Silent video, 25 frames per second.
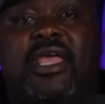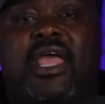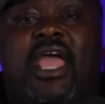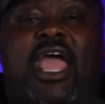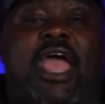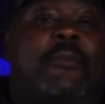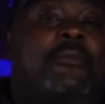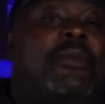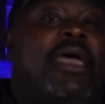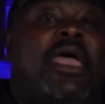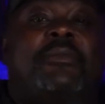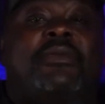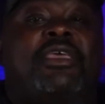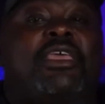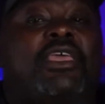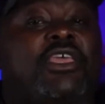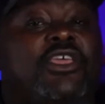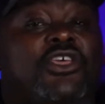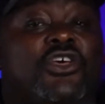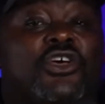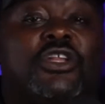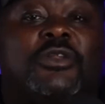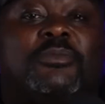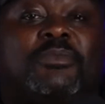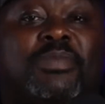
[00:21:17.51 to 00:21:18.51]
And maybe he
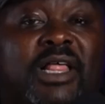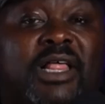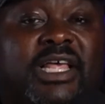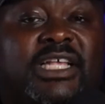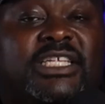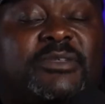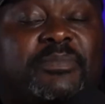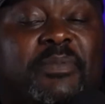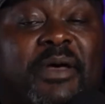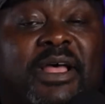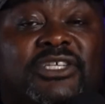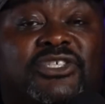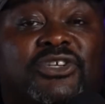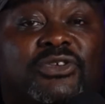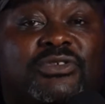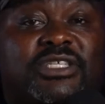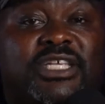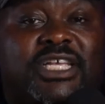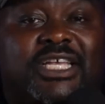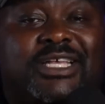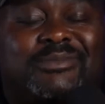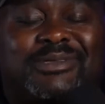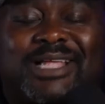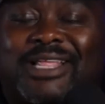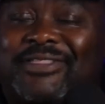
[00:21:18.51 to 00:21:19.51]
couldn't play special
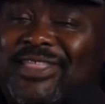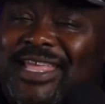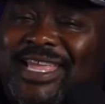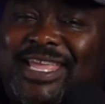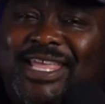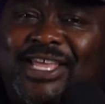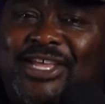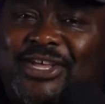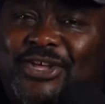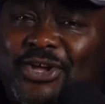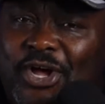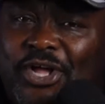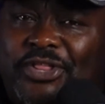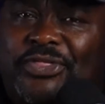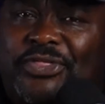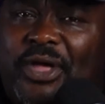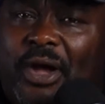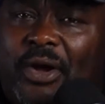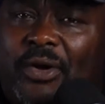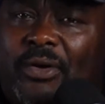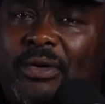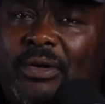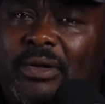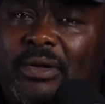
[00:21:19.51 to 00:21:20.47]
teams. I think he could, though.